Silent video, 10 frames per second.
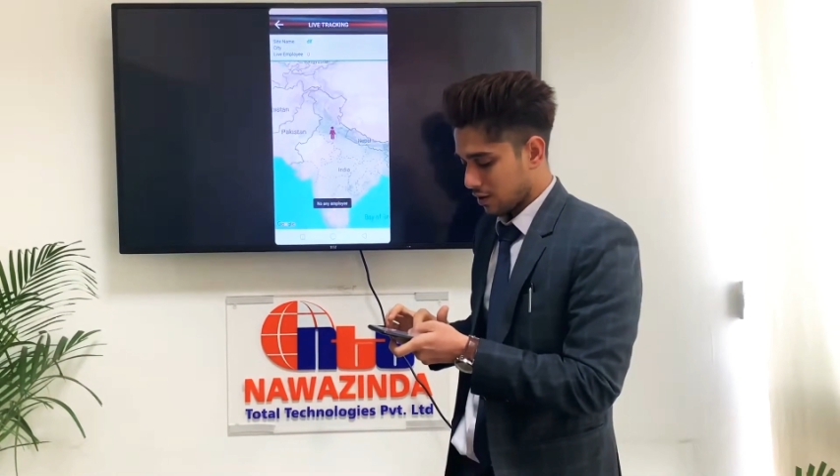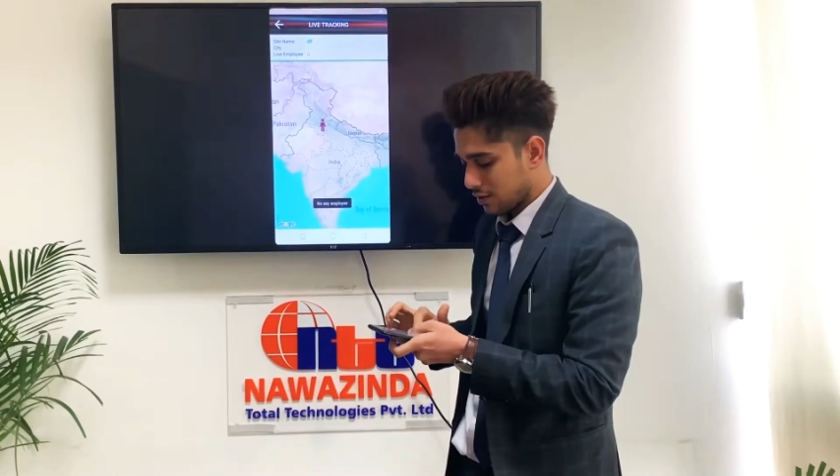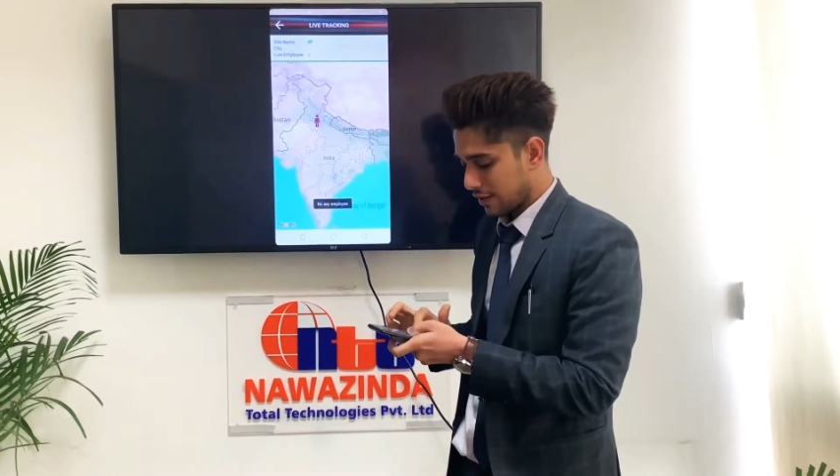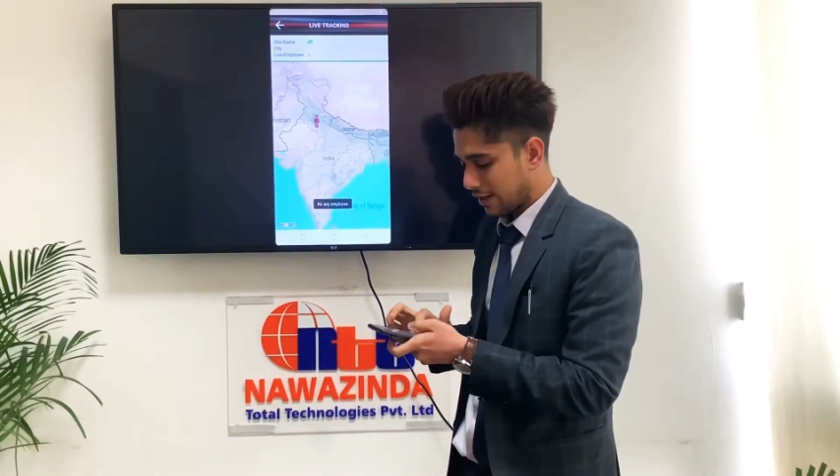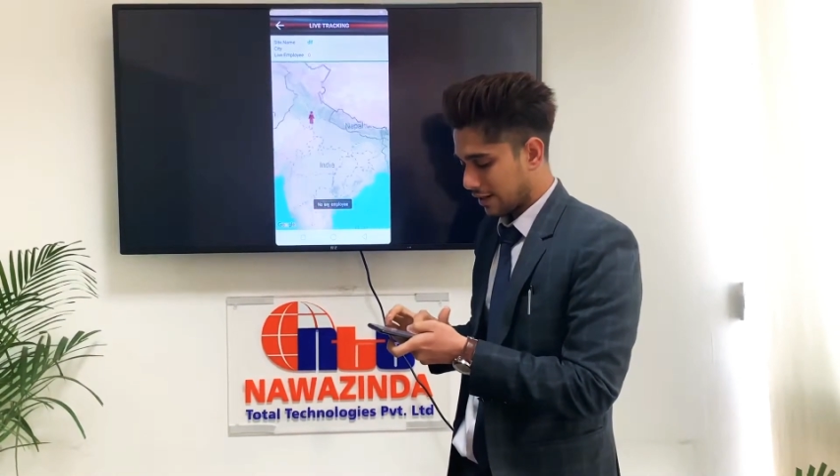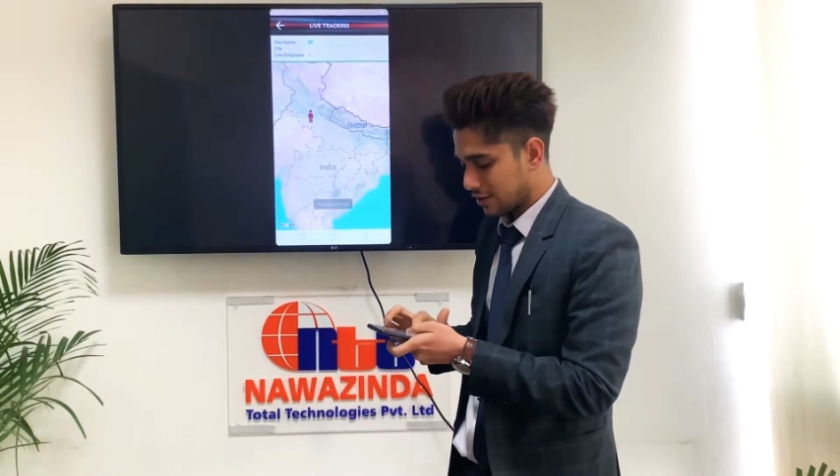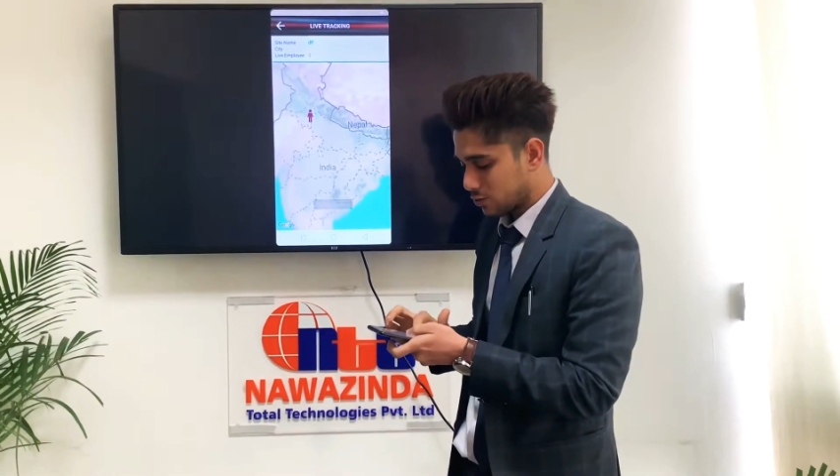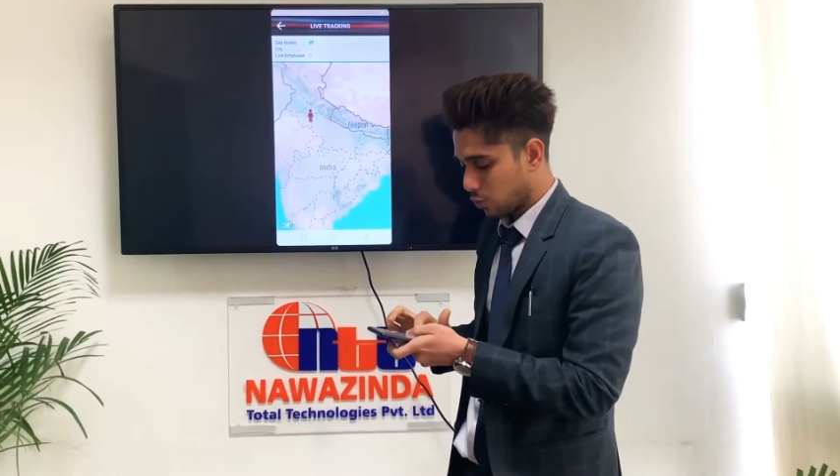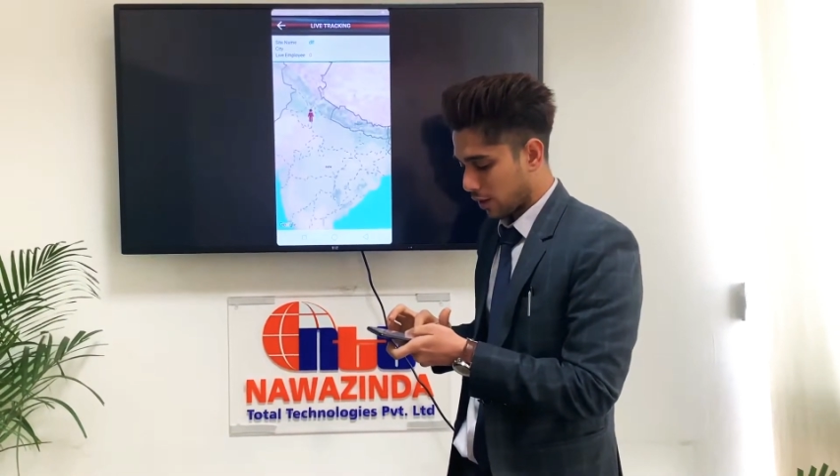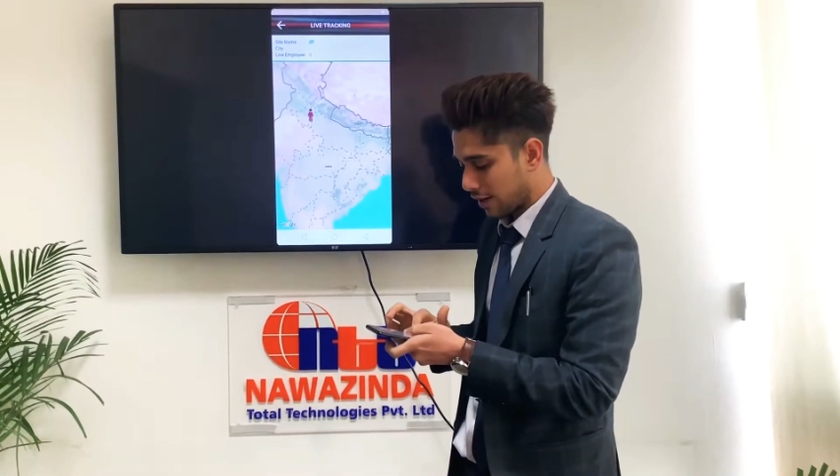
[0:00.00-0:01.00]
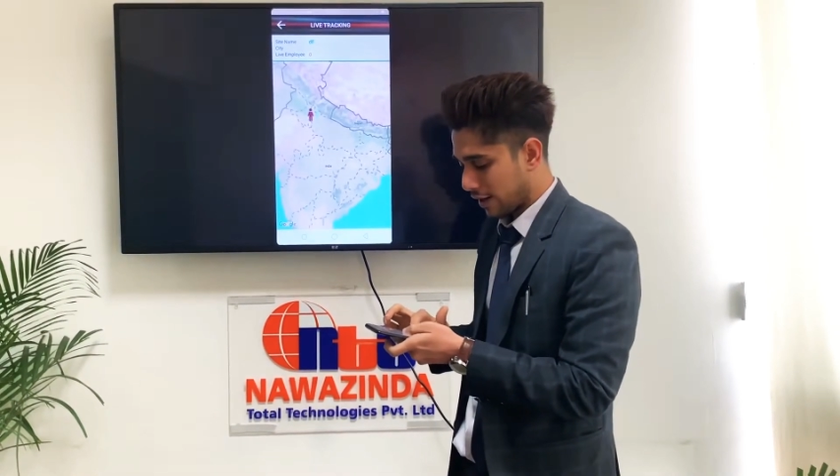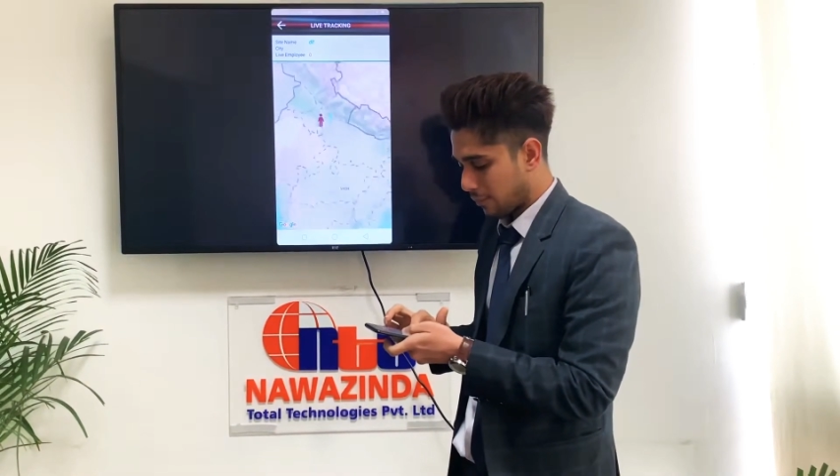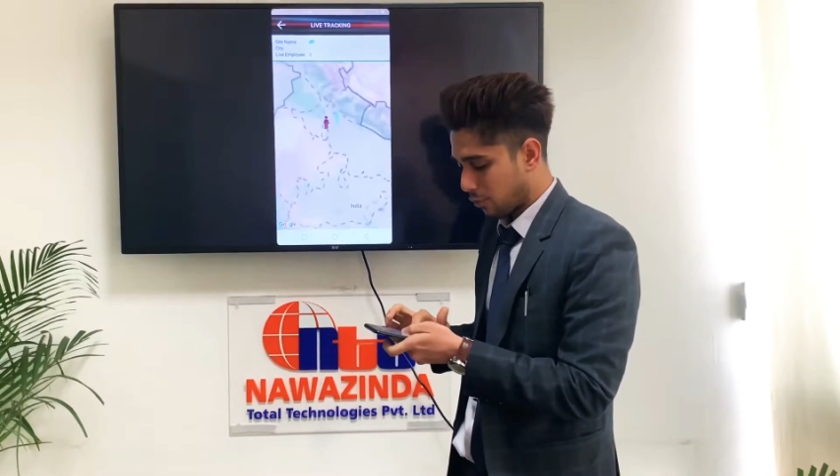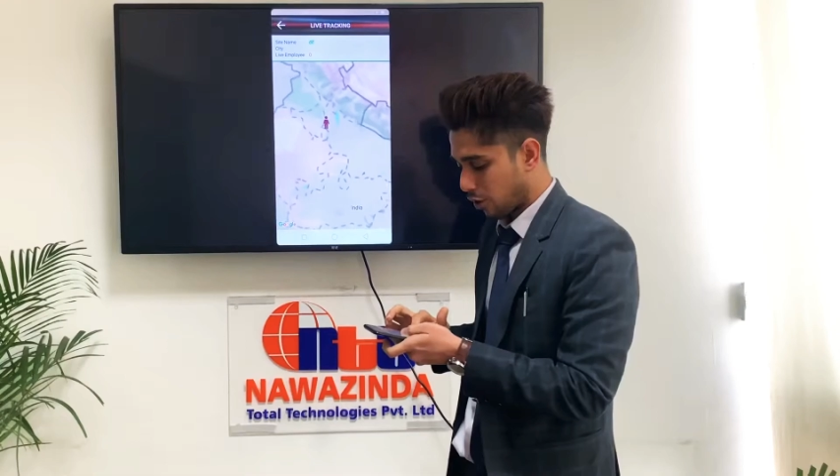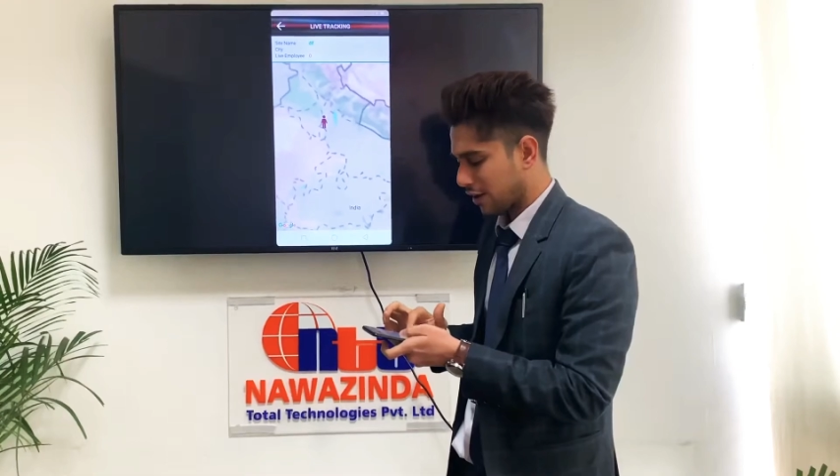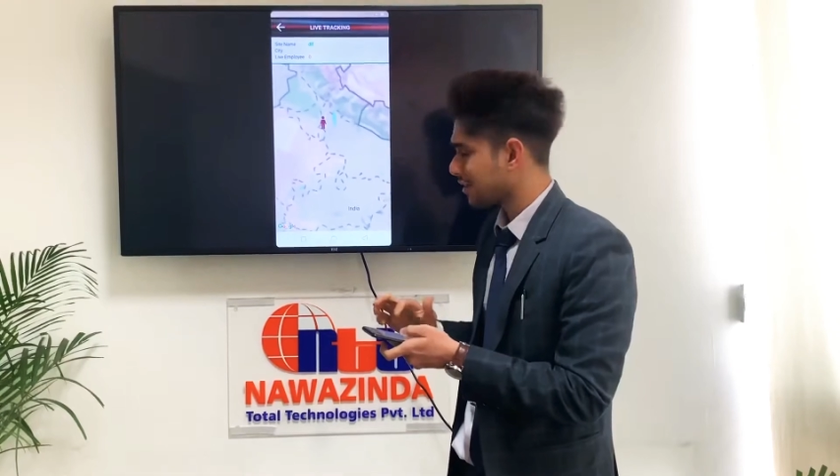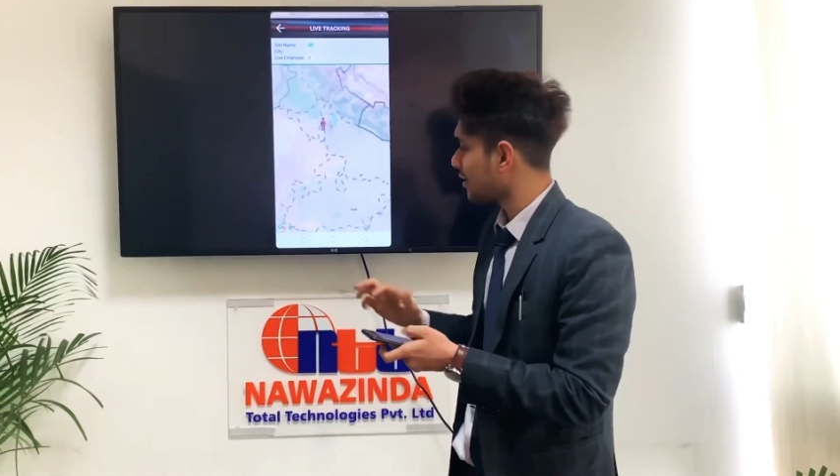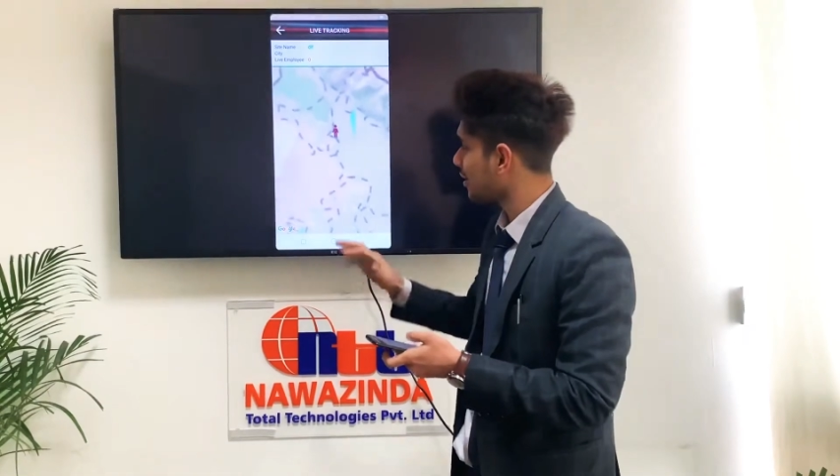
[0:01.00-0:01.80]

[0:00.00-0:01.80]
there is one employee.